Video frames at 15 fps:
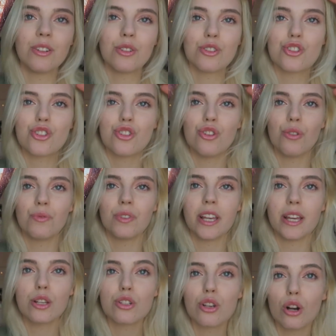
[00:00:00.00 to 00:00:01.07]
Little
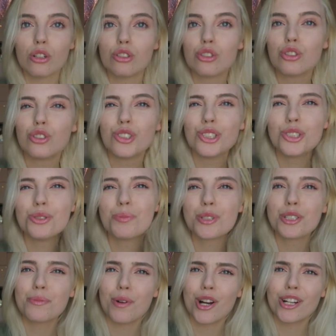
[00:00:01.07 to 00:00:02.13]
snowflakes are
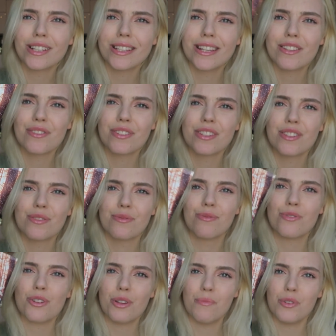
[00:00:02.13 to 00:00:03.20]
super sparkly, so this is a
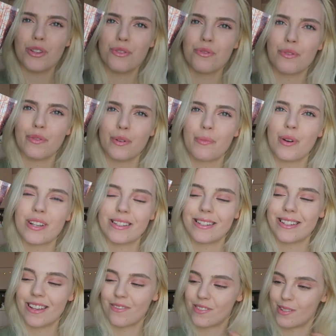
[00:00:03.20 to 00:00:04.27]
really beautiful
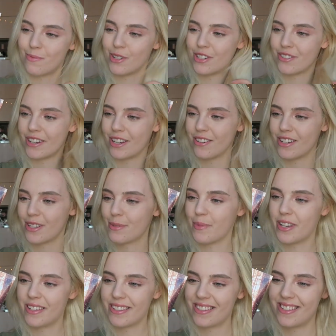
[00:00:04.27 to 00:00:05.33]
present to give someone during
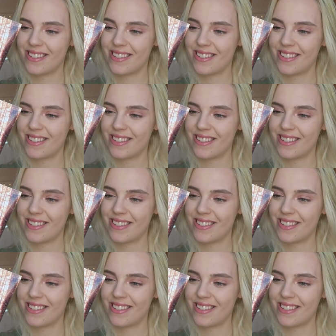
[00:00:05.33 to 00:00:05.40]
Christmas.